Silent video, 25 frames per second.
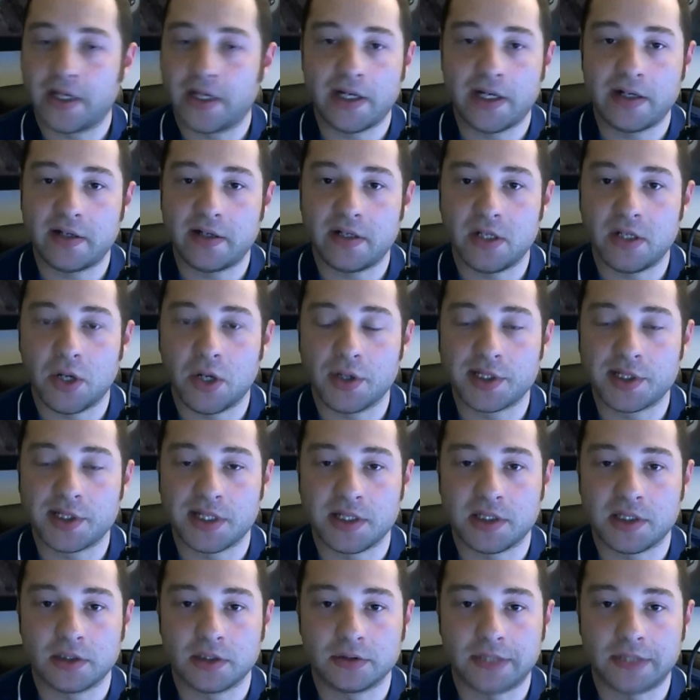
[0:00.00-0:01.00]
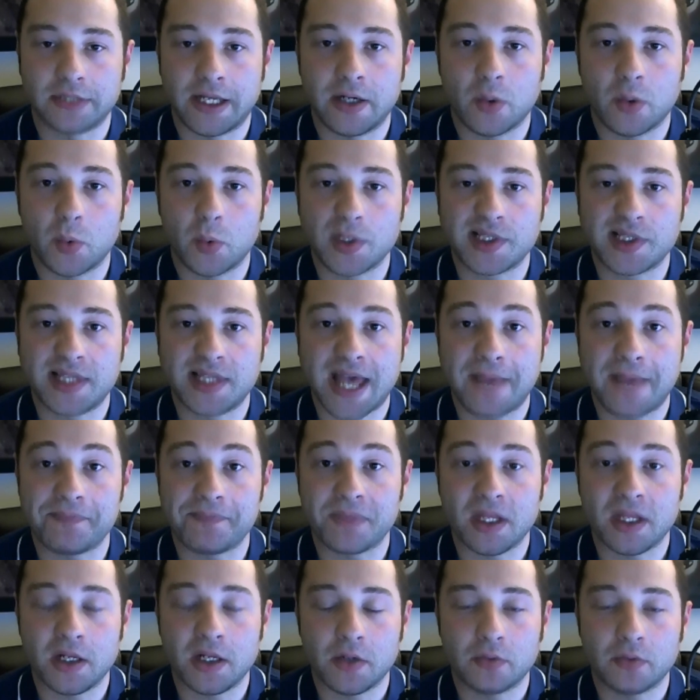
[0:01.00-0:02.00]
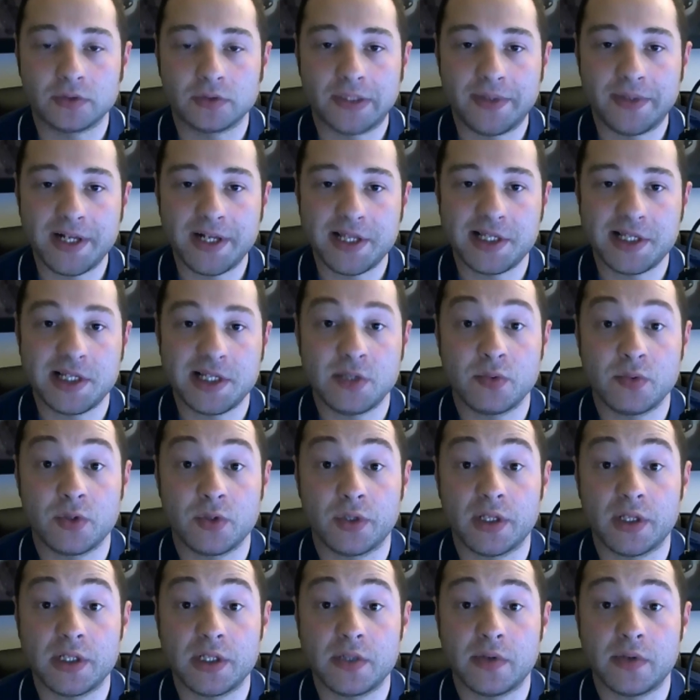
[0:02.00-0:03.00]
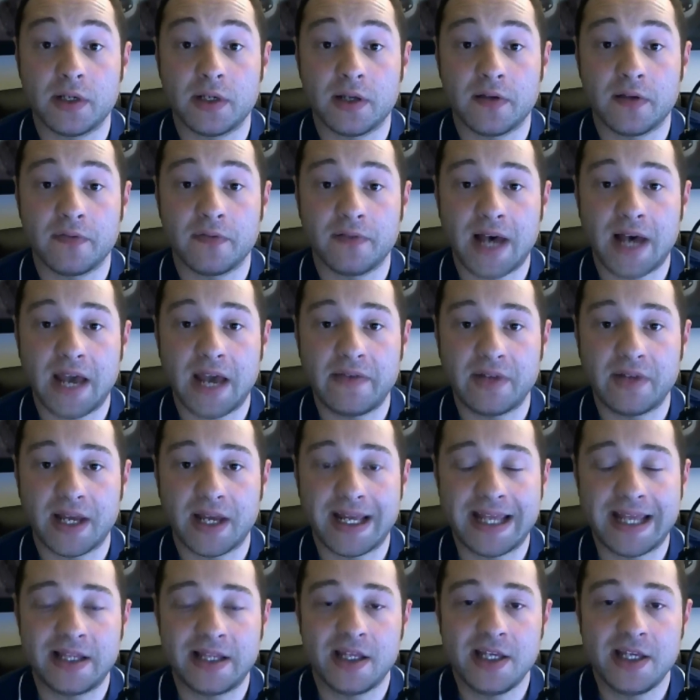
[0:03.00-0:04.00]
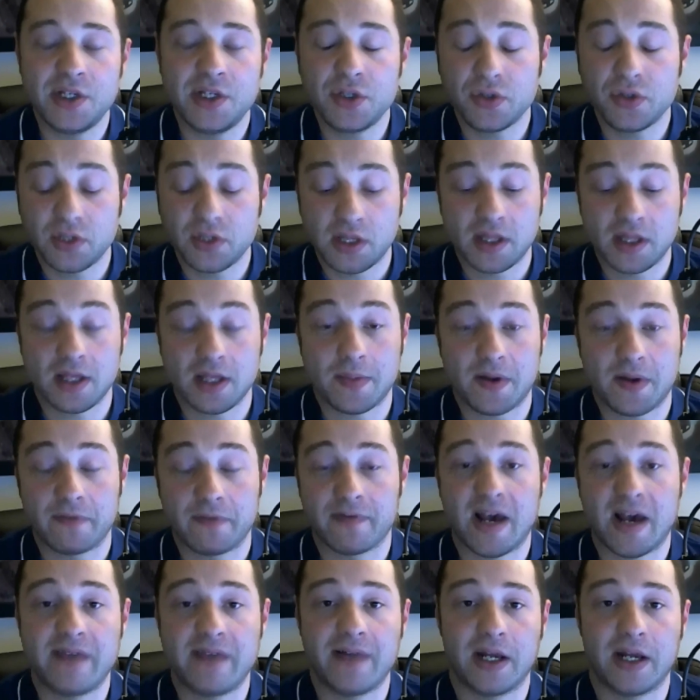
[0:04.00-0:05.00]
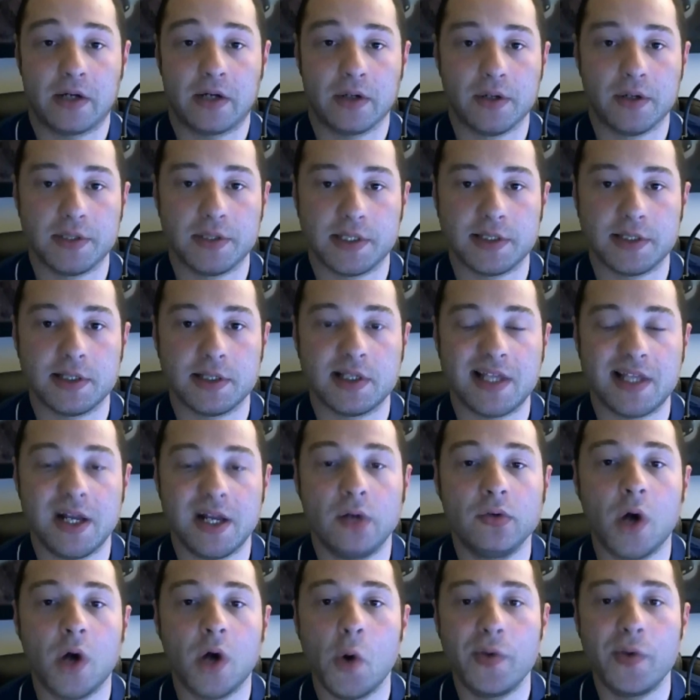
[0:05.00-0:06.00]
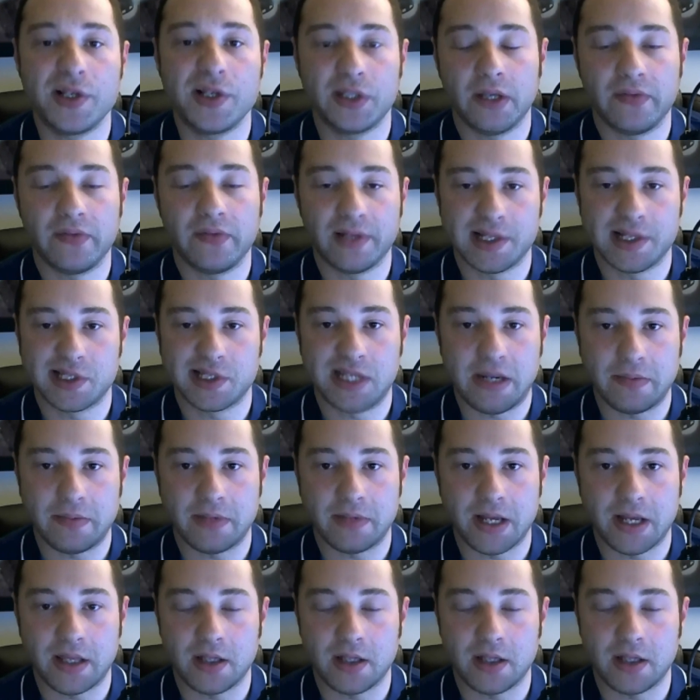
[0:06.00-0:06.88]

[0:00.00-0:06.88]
I didn't notice it until later, was that, you know, Liberty Seas was only doing a 5-night, and the interesting thing about 5-night cruises is they don't always leave on the same day.